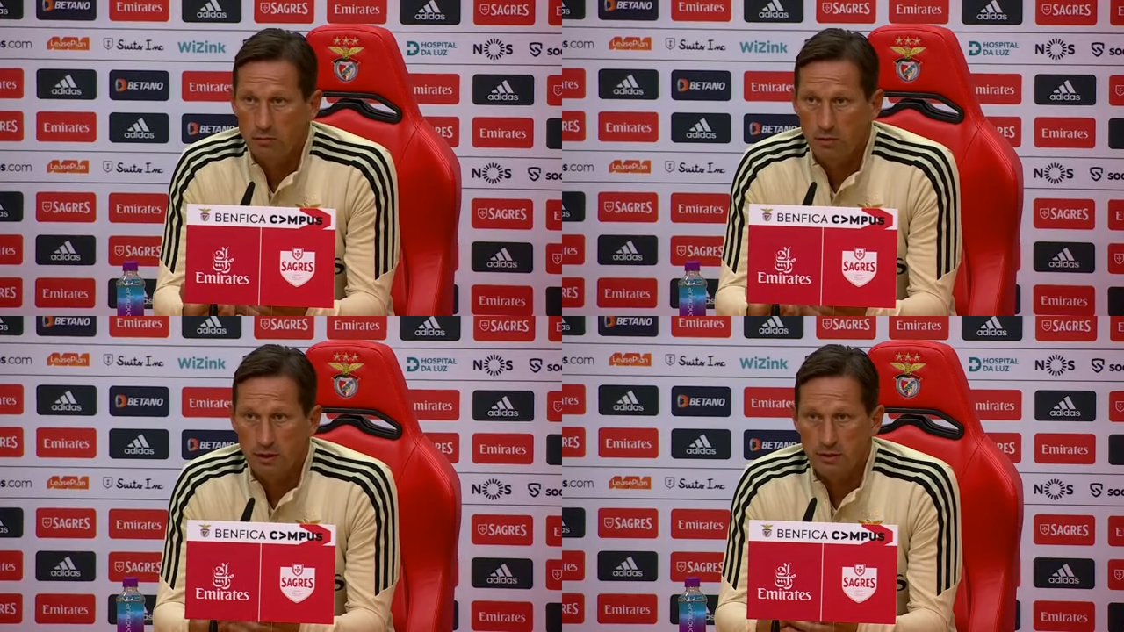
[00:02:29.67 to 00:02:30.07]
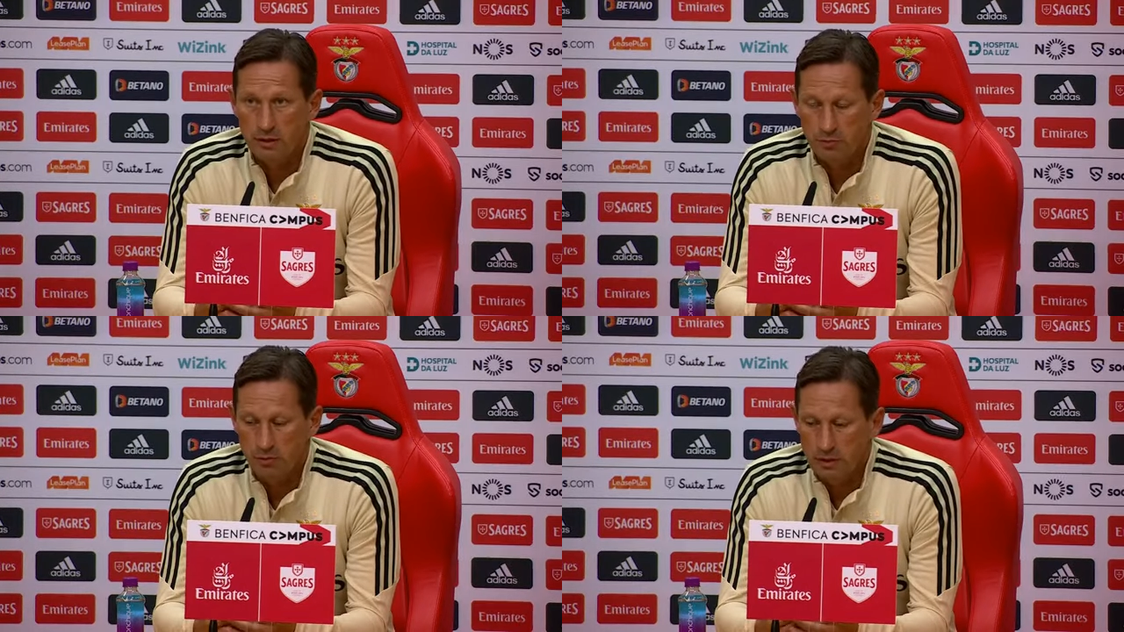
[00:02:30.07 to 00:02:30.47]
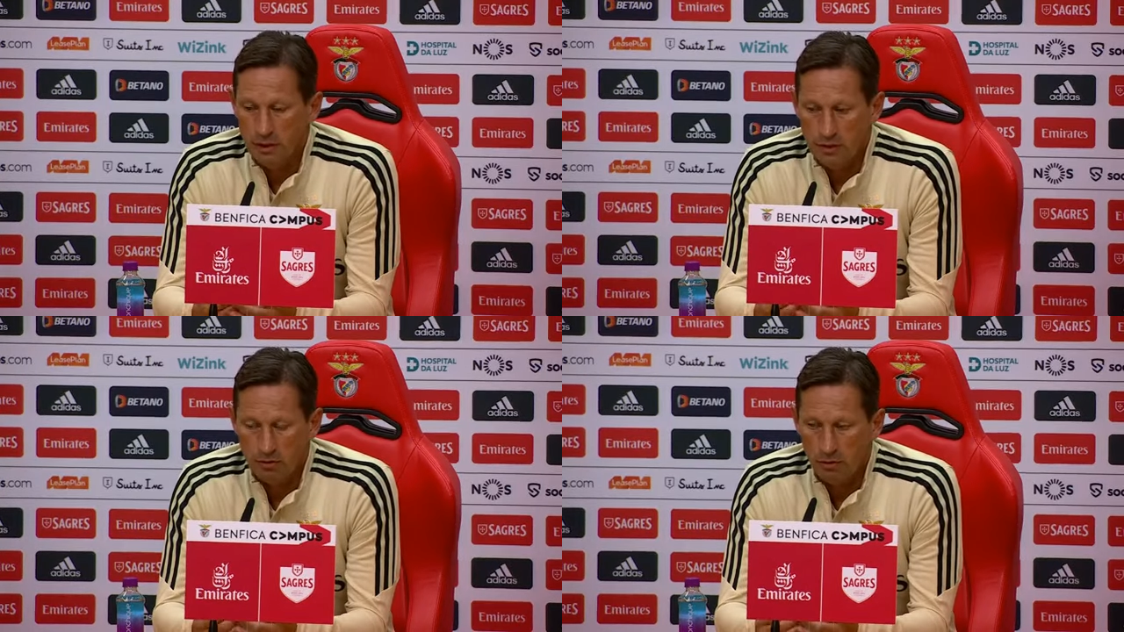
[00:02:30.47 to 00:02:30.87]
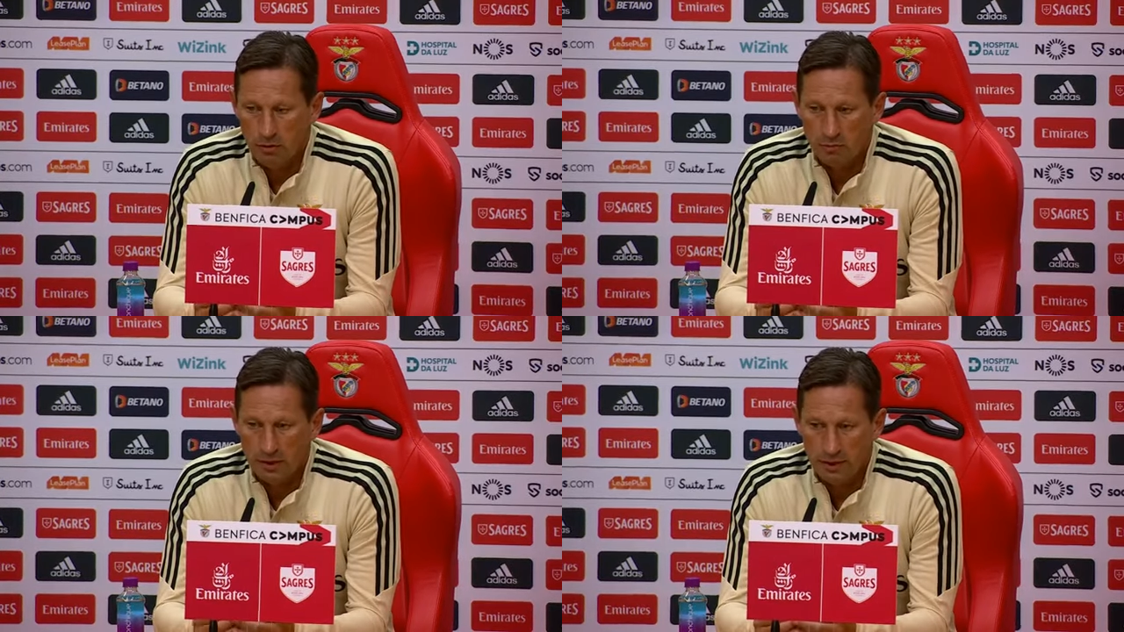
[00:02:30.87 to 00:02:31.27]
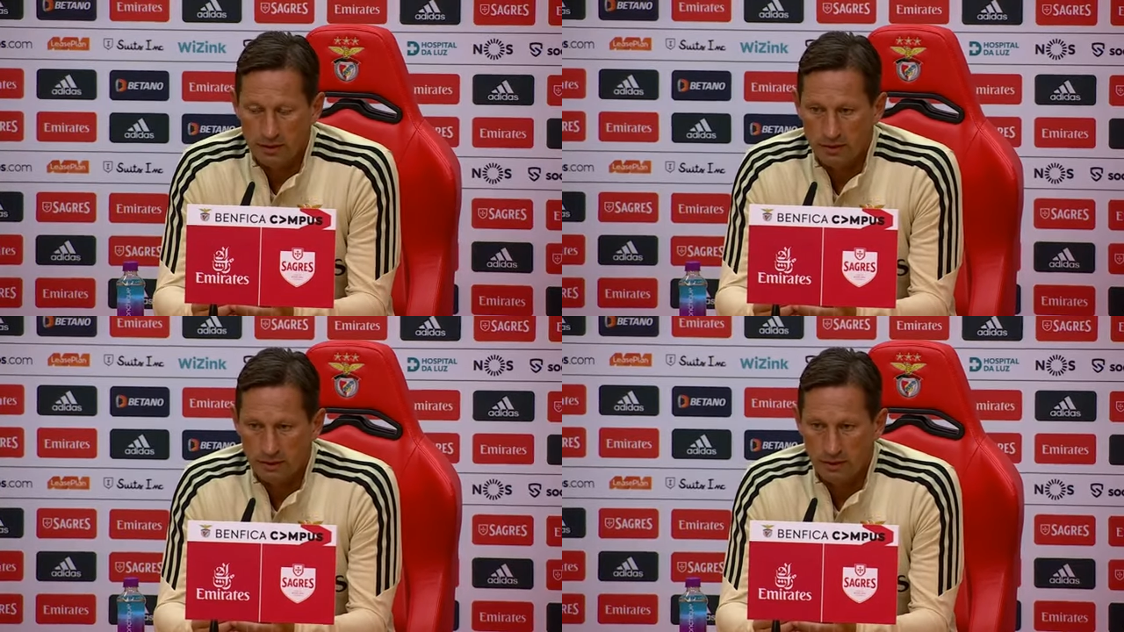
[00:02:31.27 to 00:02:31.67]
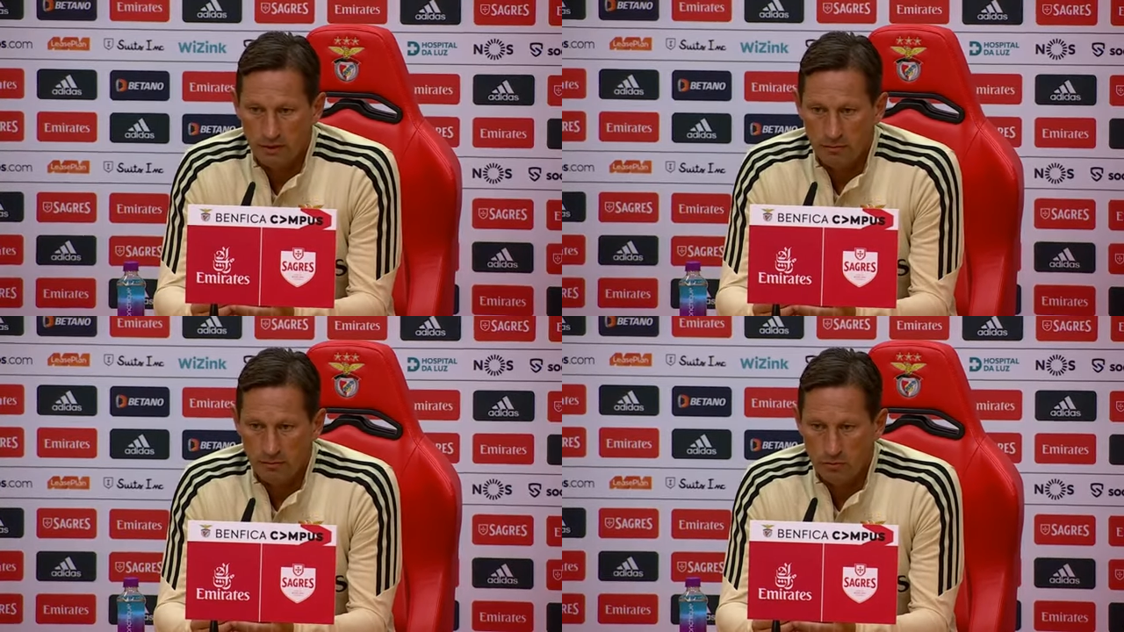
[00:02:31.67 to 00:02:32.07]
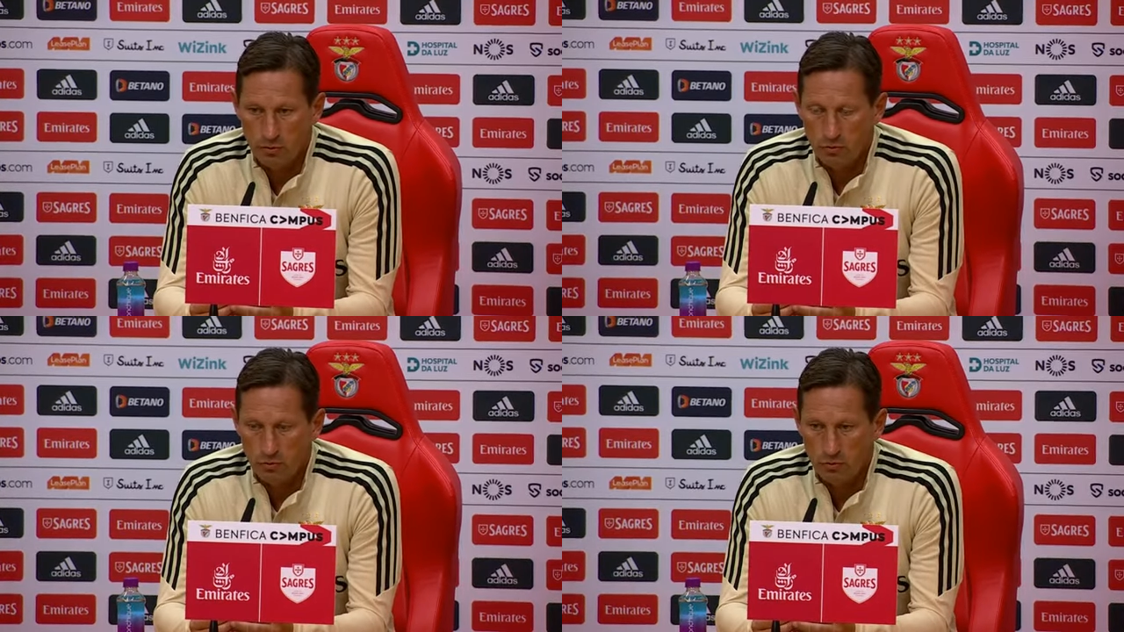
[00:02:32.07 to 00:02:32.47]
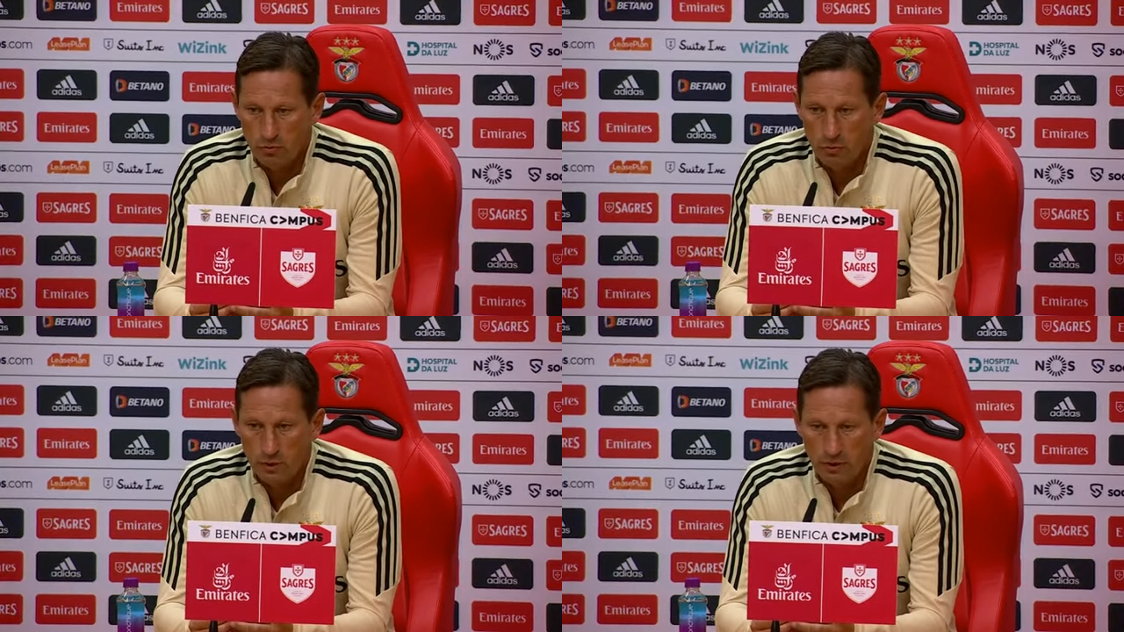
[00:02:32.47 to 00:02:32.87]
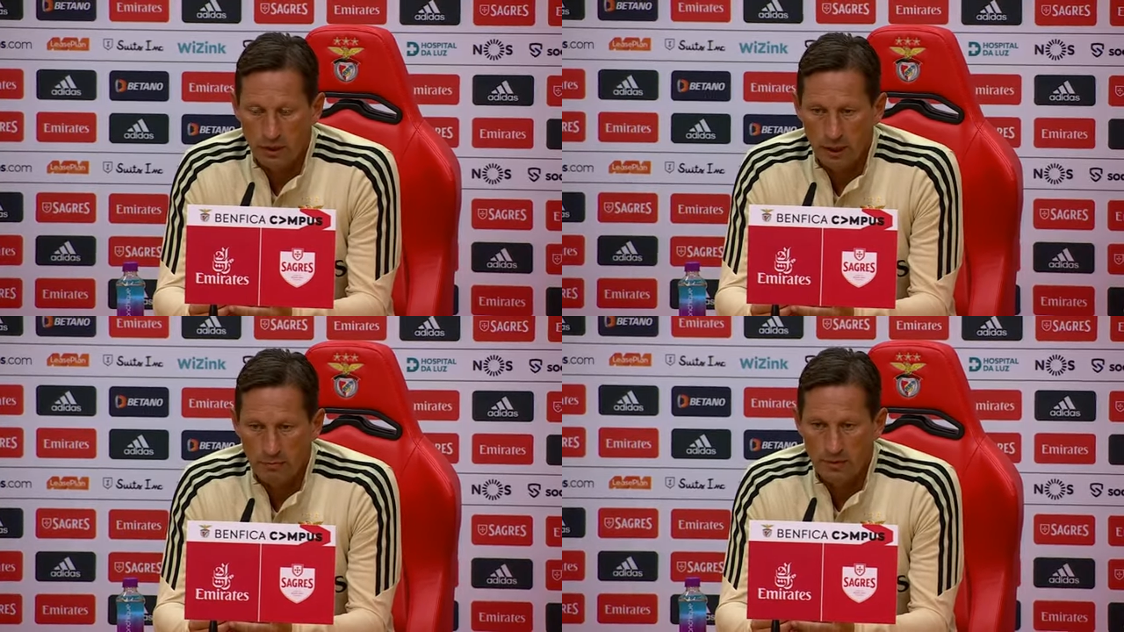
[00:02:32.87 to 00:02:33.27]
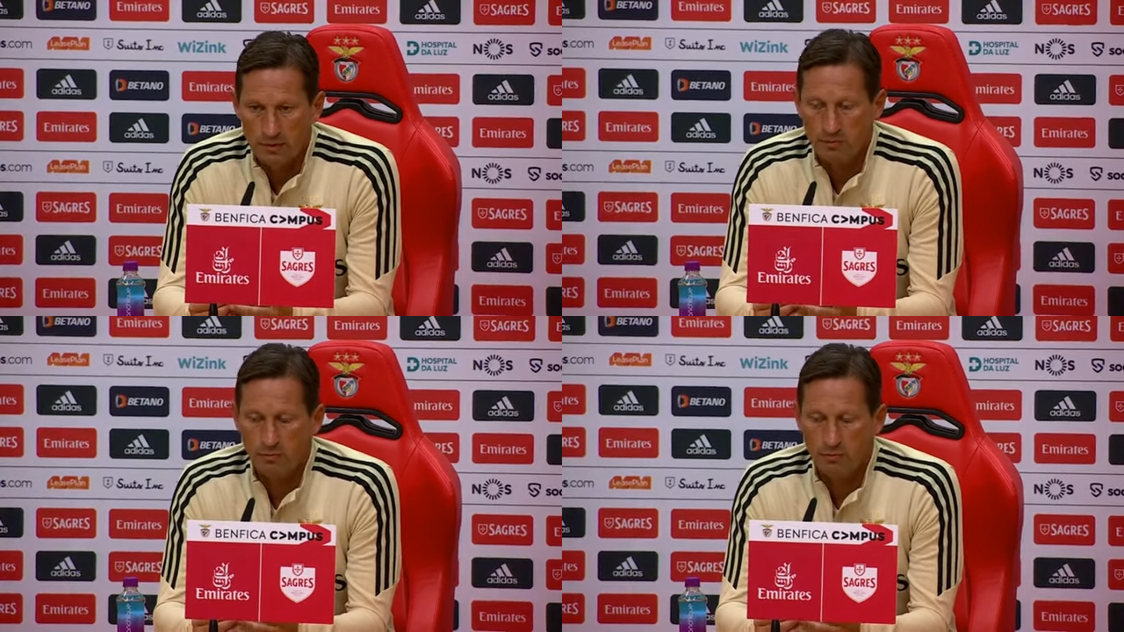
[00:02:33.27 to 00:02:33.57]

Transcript: But that we need all the players to win games,